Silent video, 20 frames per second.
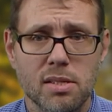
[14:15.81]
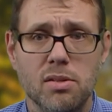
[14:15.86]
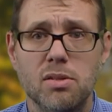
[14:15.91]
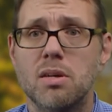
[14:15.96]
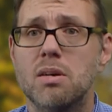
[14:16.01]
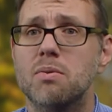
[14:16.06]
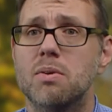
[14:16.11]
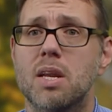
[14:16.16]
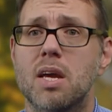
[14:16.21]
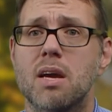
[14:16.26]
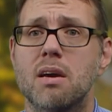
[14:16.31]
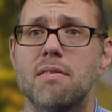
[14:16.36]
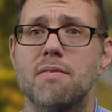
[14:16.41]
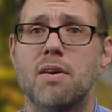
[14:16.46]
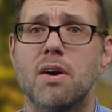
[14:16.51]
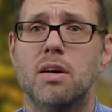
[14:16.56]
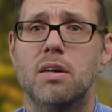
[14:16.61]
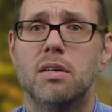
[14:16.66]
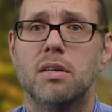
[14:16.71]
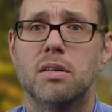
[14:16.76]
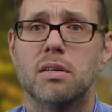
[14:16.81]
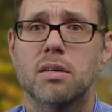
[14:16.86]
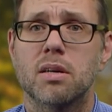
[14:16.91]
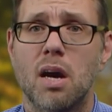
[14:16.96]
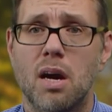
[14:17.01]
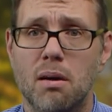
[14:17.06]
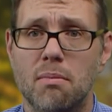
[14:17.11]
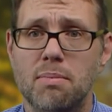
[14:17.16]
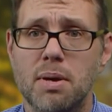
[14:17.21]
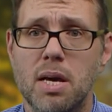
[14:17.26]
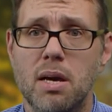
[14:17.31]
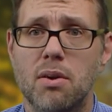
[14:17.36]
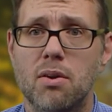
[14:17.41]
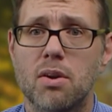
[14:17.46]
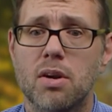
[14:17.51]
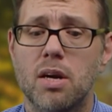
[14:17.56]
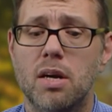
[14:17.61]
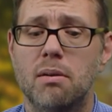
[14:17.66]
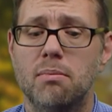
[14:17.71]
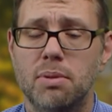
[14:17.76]
You don't want to have all compound or
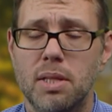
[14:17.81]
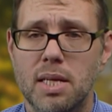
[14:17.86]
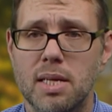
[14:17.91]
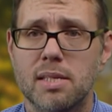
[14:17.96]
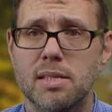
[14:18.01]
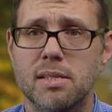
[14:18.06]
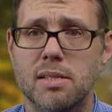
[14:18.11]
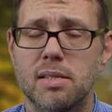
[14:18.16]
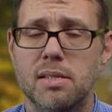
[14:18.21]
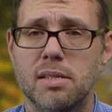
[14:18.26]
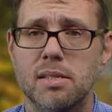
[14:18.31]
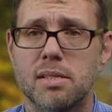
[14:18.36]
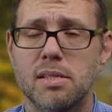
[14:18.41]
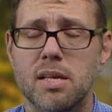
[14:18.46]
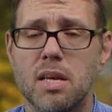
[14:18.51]
complex sentences,